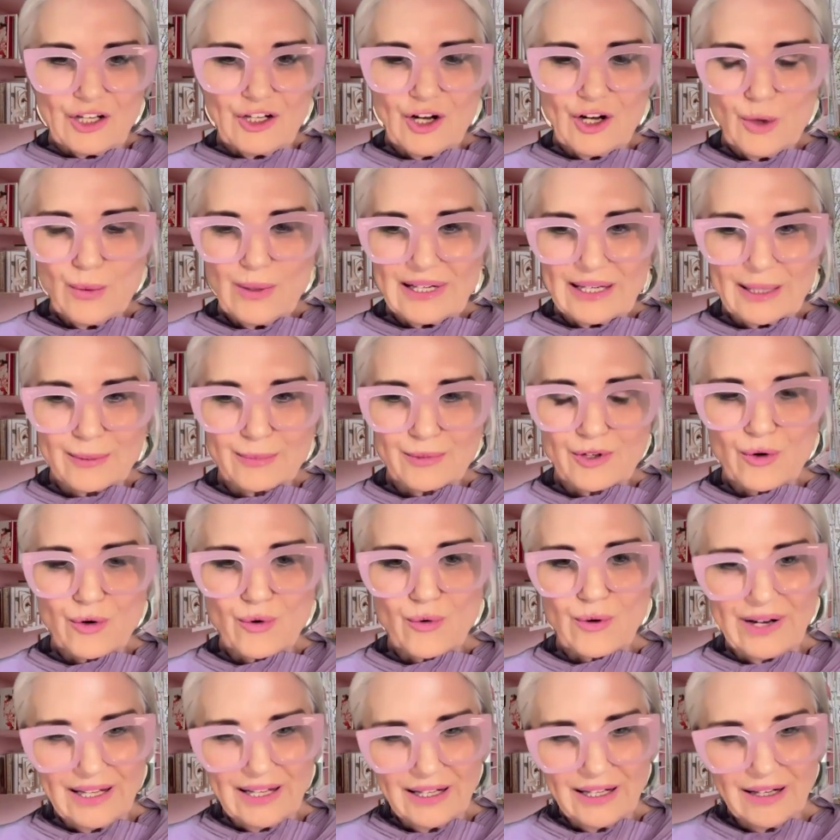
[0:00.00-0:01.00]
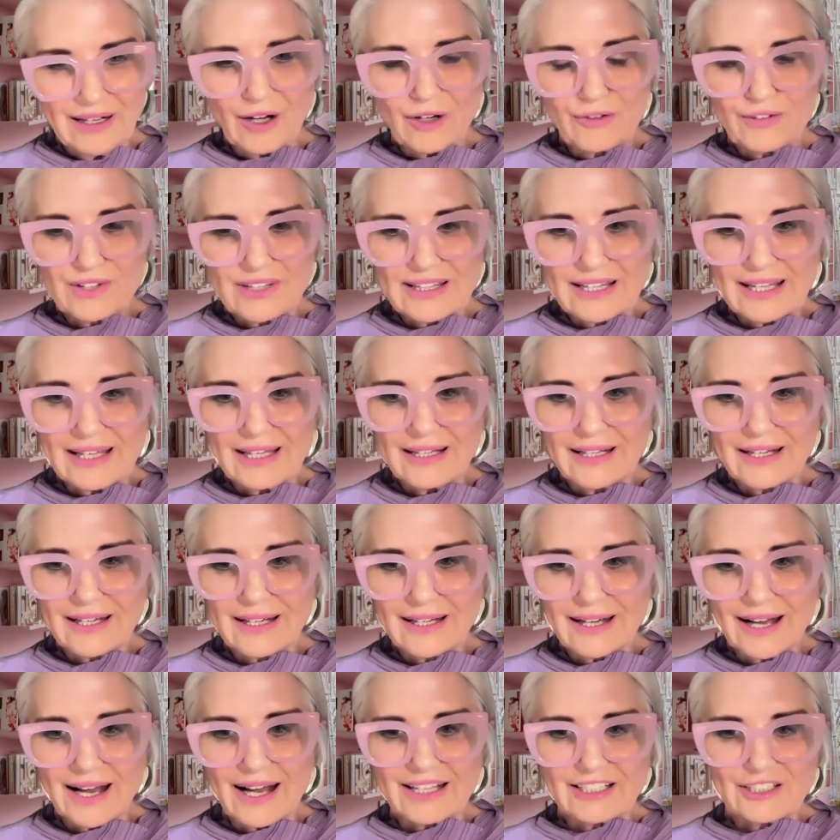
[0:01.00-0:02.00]
You know what? I'm a real
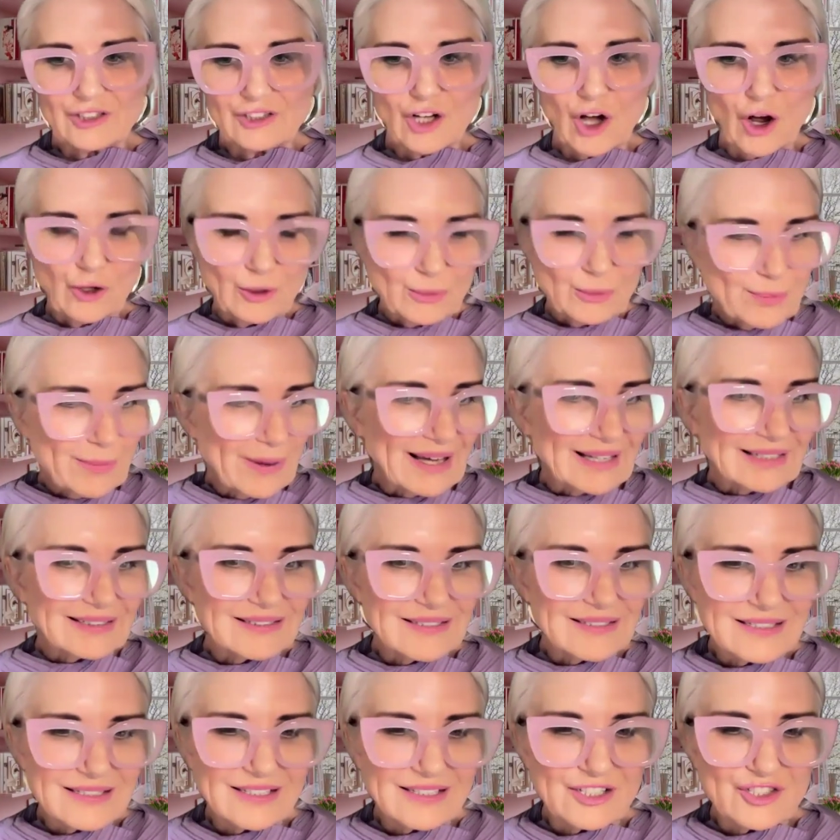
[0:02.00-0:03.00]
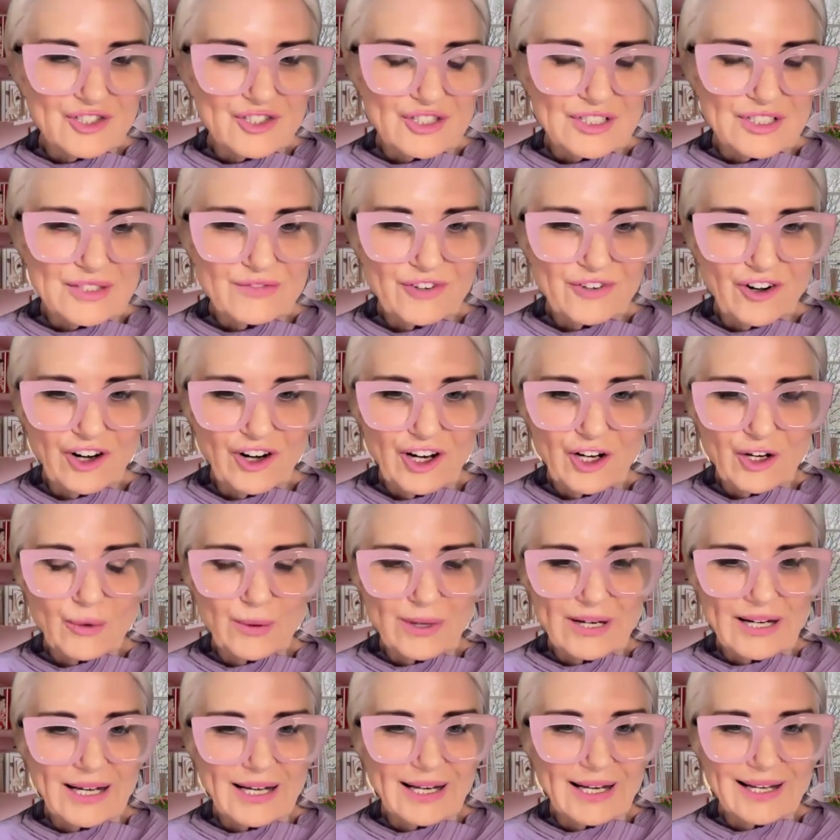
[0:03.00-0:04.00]
overthinker. I don't make decisions very
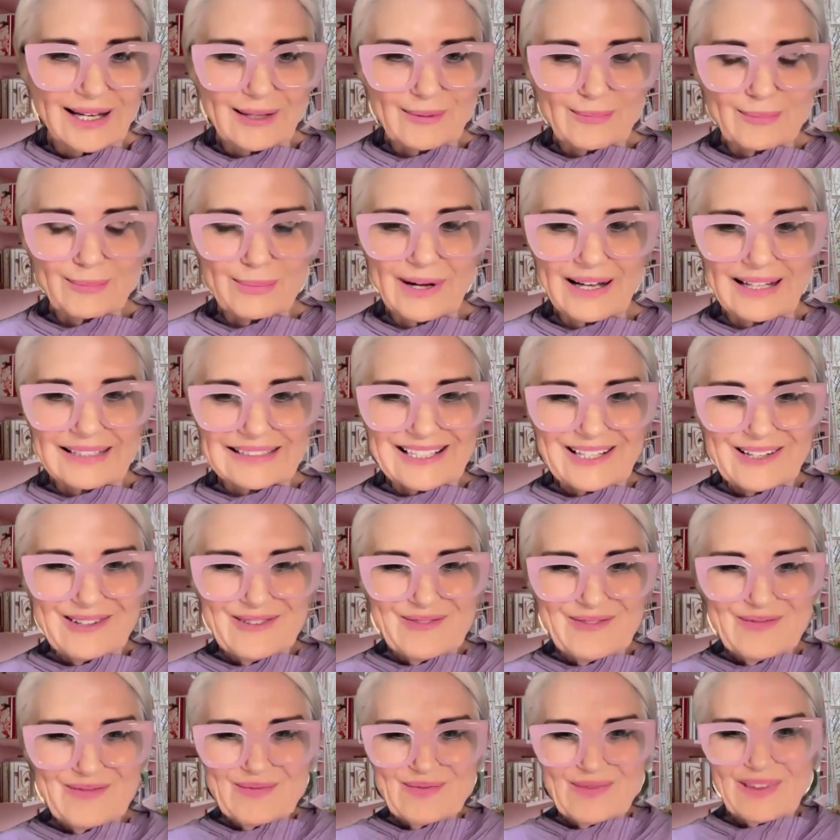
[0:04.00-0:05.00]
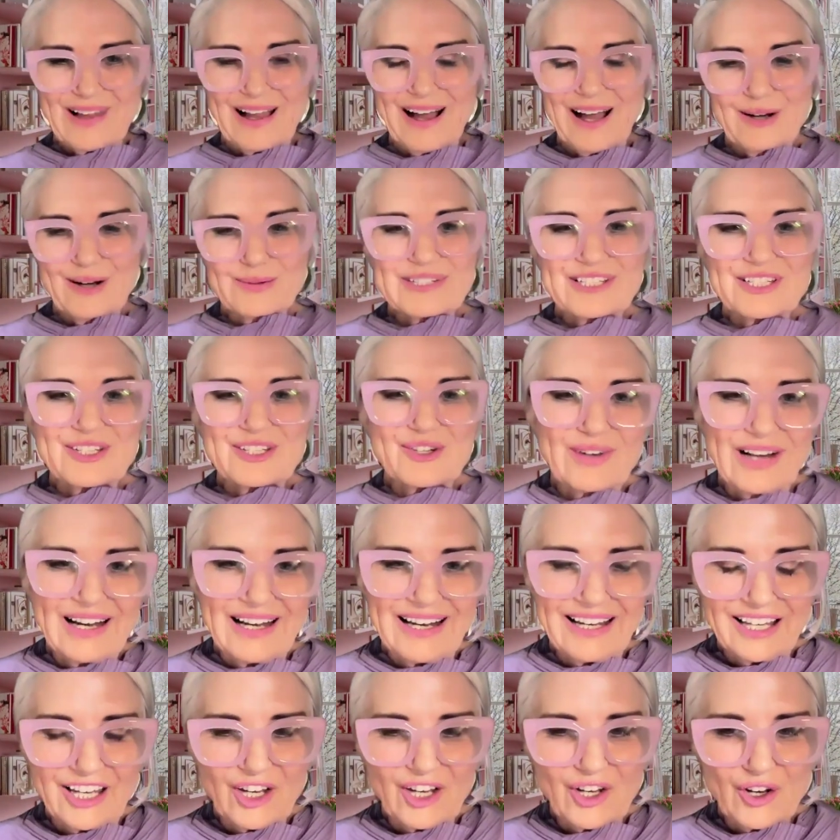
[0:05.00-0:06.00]
quickly, but I was
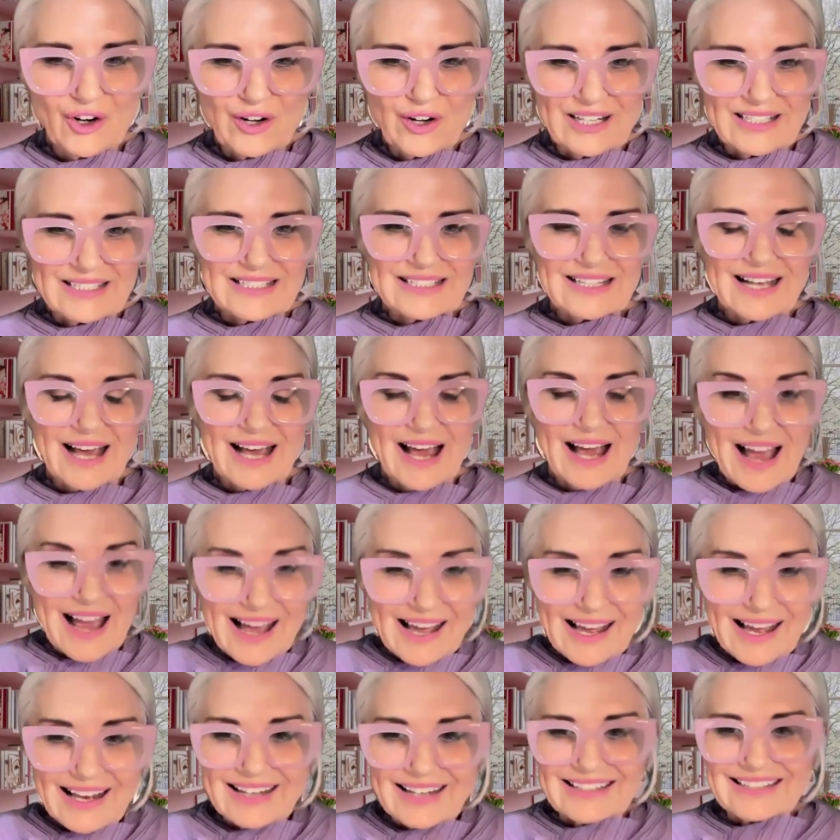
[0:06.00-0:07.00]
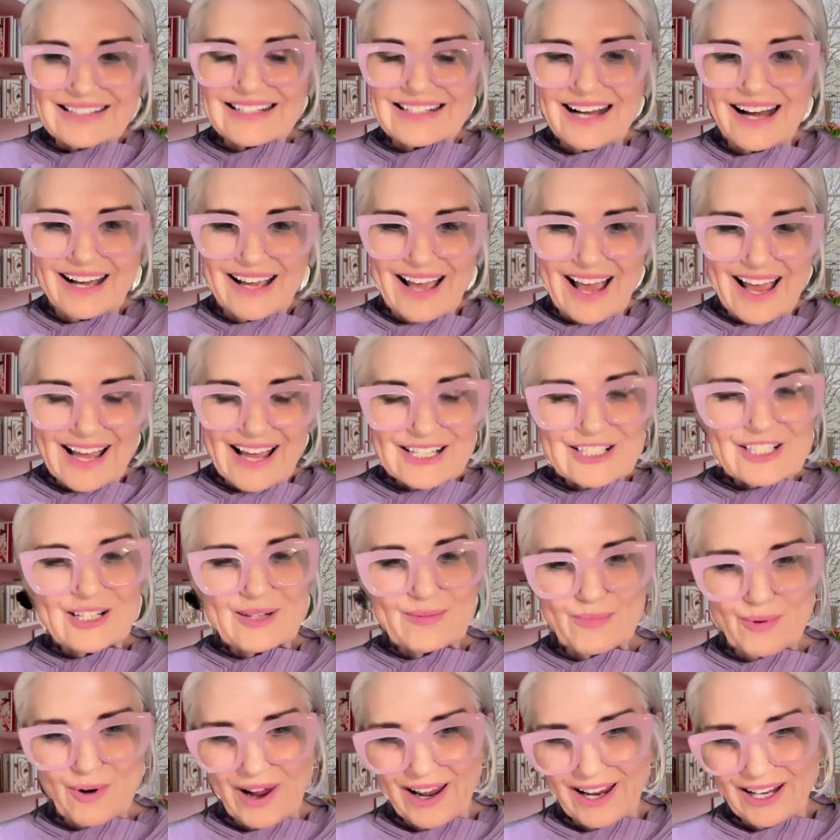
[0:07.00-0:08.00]
really curious and I
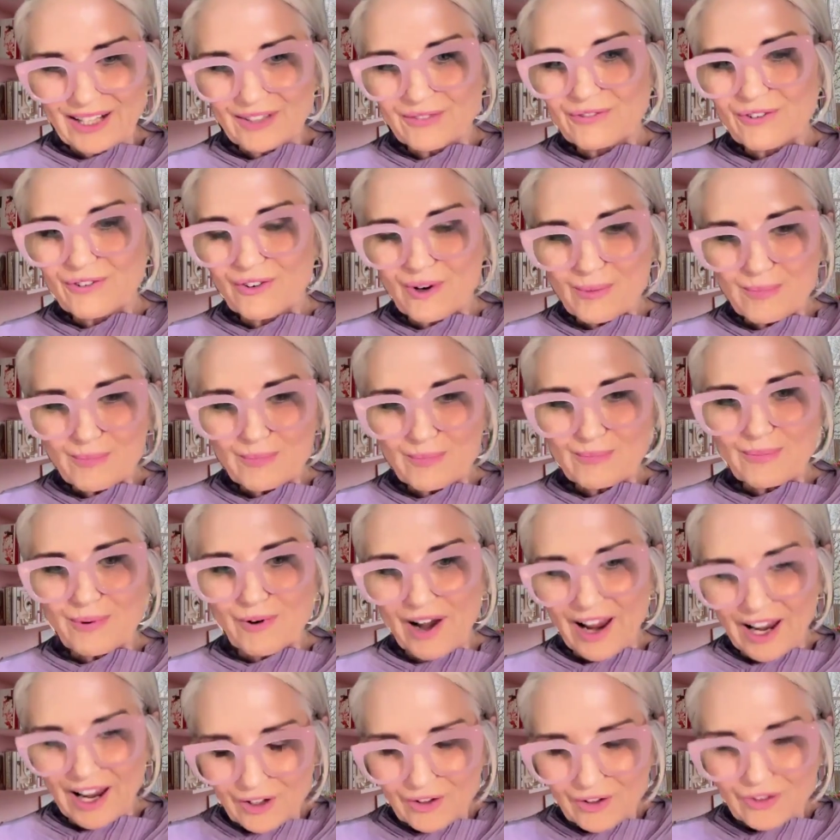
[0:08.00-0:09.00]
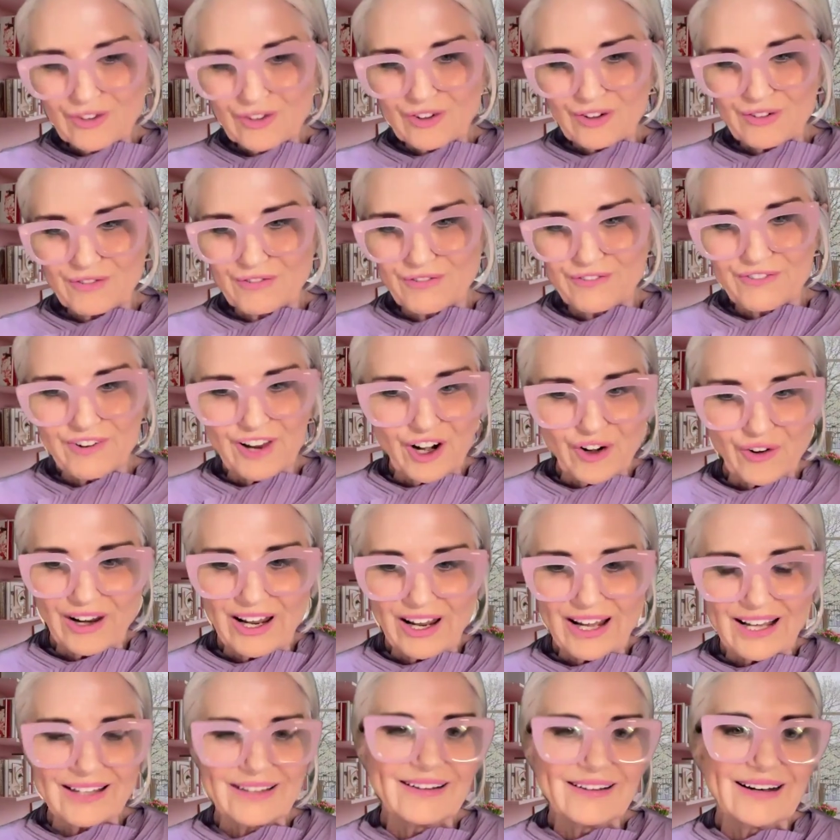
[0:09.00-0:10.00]
actually prayed for a breakthrough
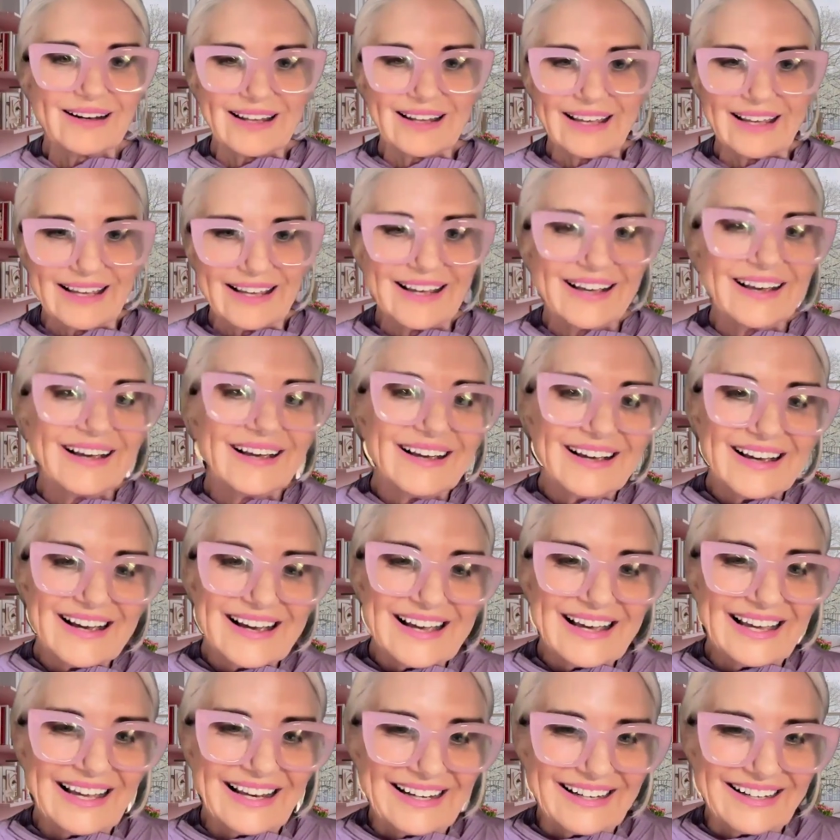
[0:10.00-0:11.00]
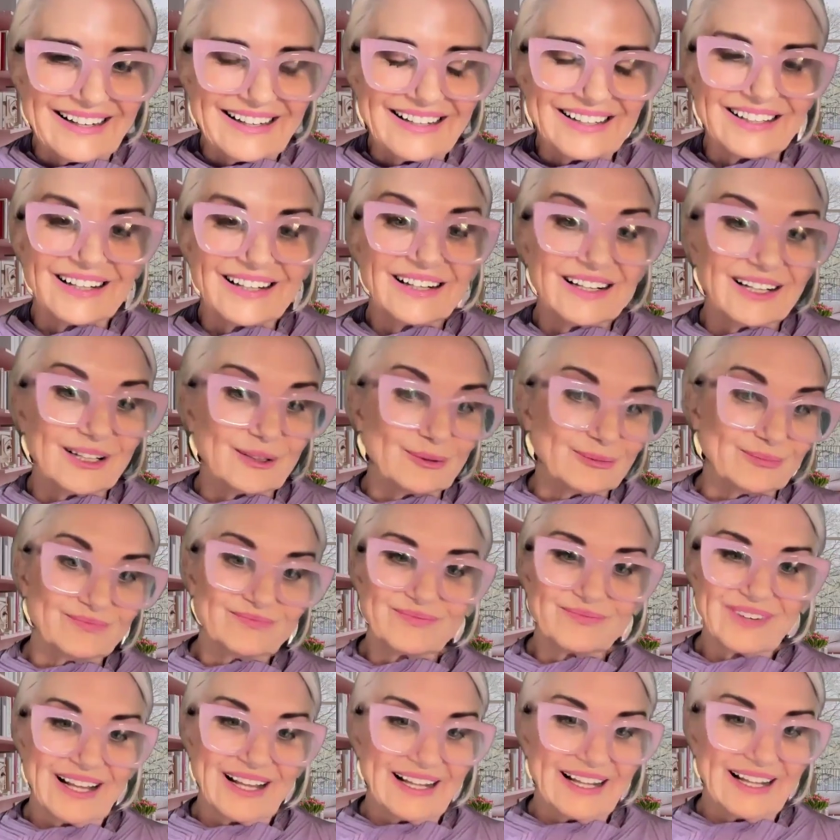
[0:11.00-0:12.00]
very early in
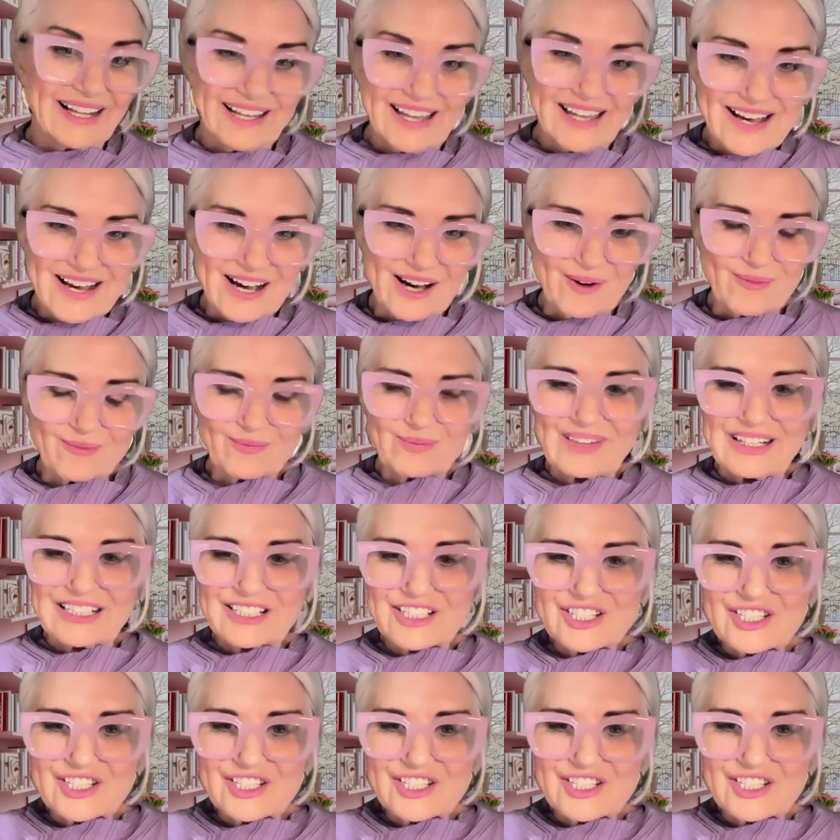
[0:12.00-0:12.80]
the year.